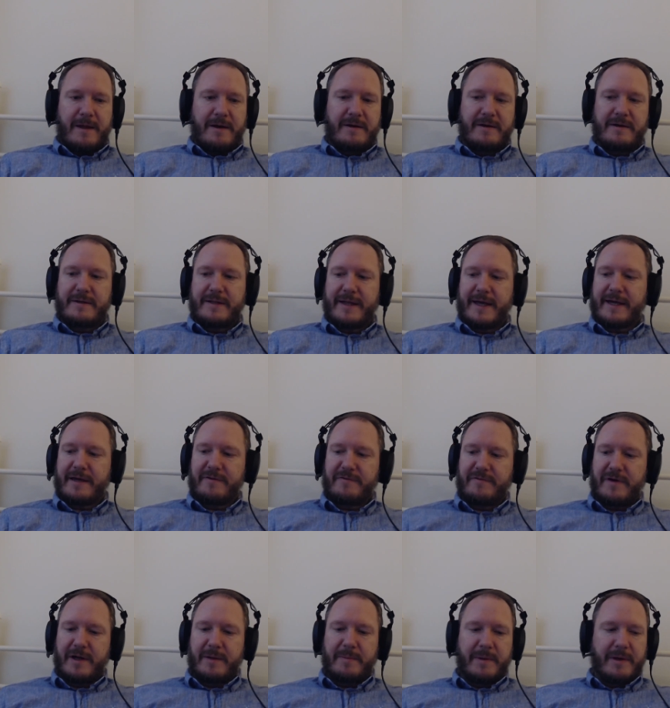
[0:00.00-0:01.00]
They can
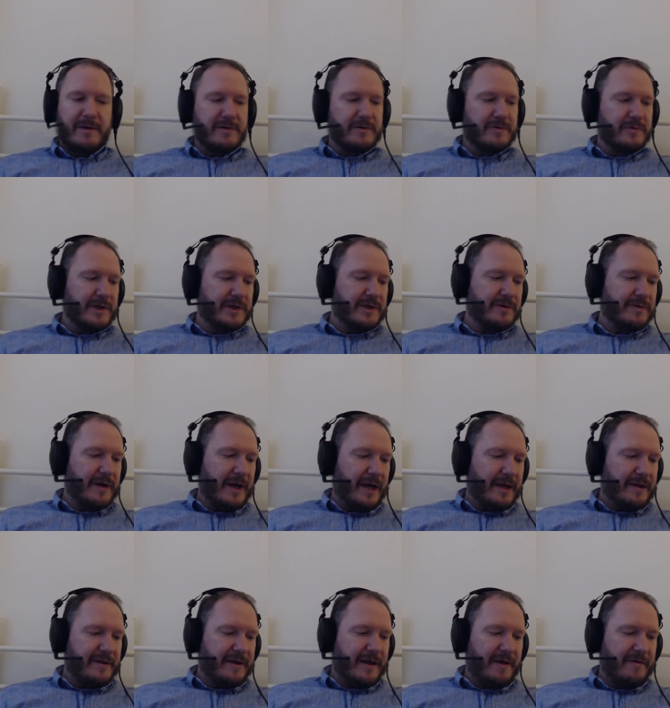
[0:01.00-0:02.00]
find me on Twitter
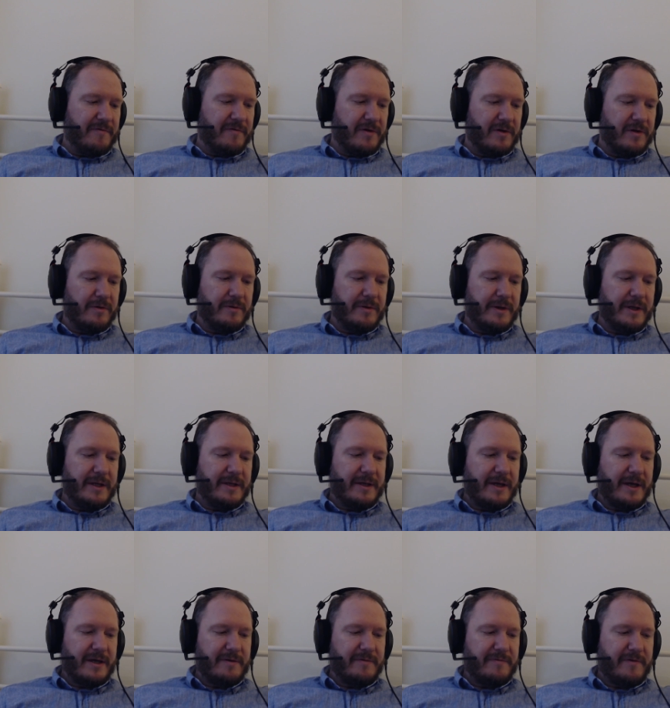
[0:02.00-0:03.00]
at evgnoni.
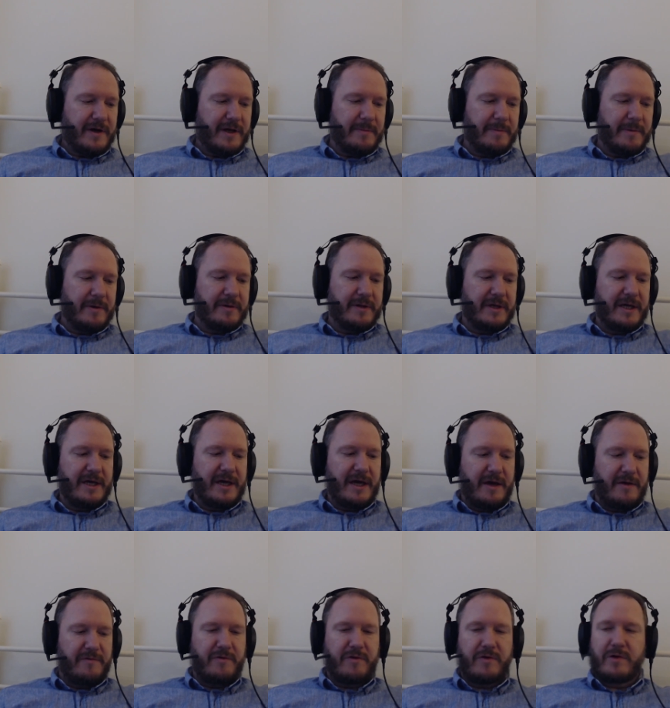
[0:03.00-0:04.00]
They can find me on the
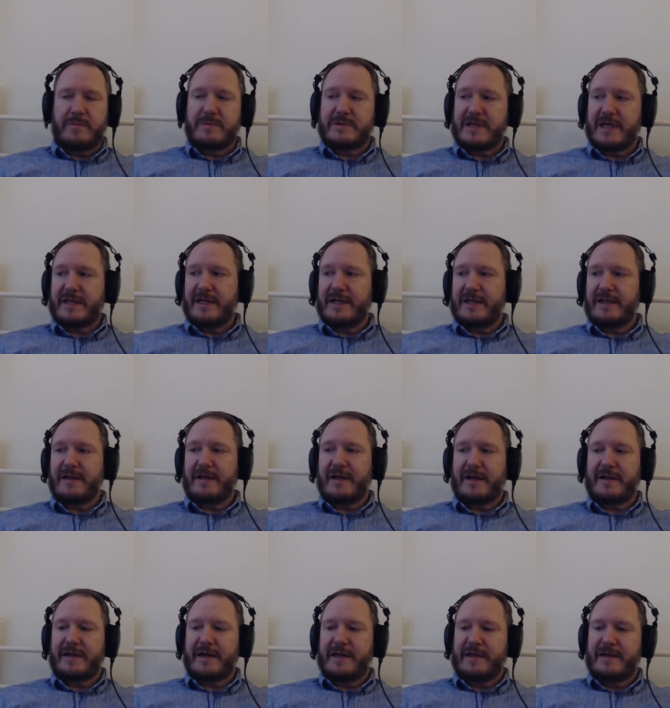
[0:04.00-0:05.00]
EA forums at
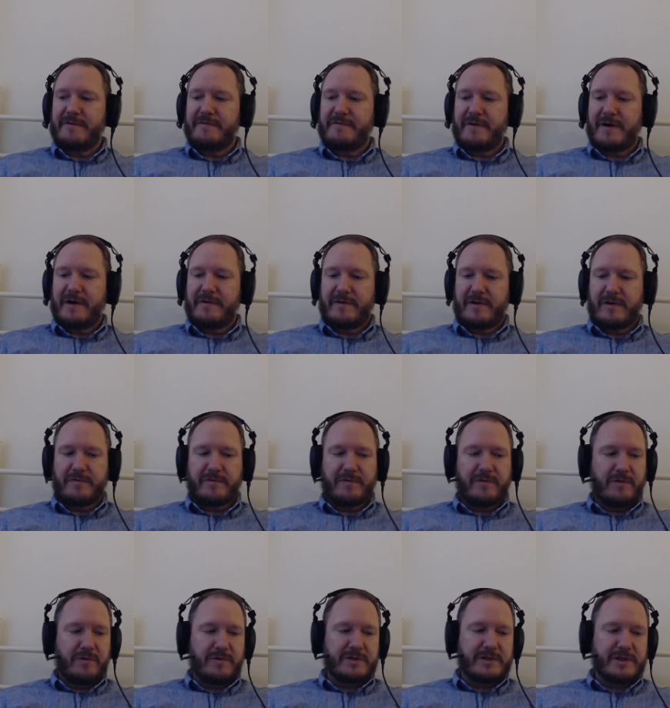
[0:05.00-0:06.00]
LittleLan95, and
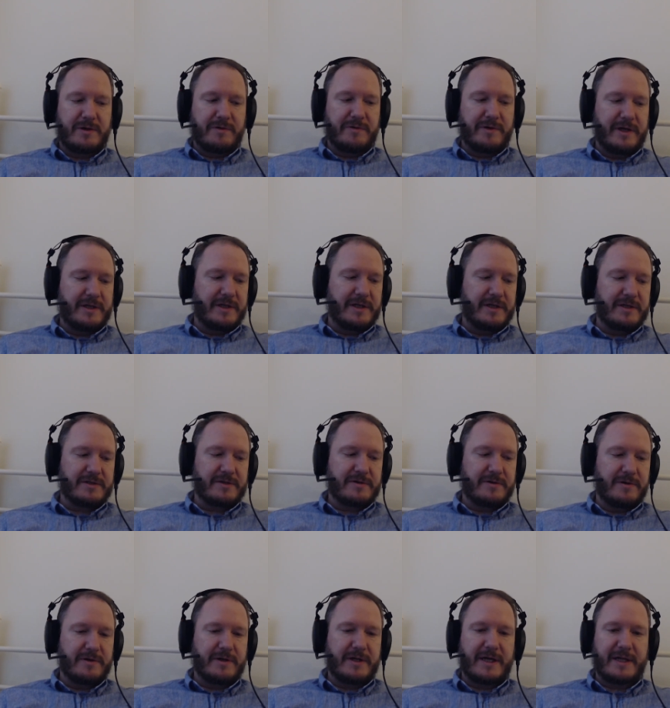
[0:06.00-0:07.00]
of course our great
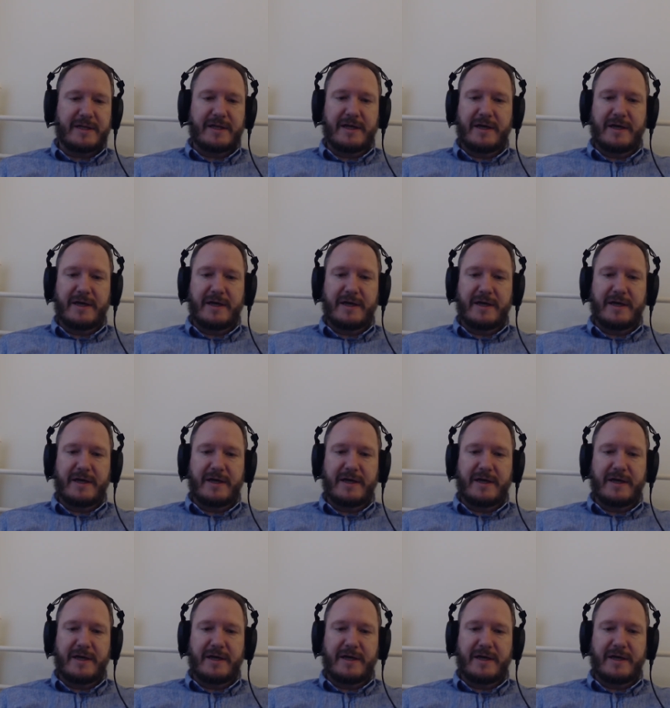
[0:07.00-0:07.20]
Discord at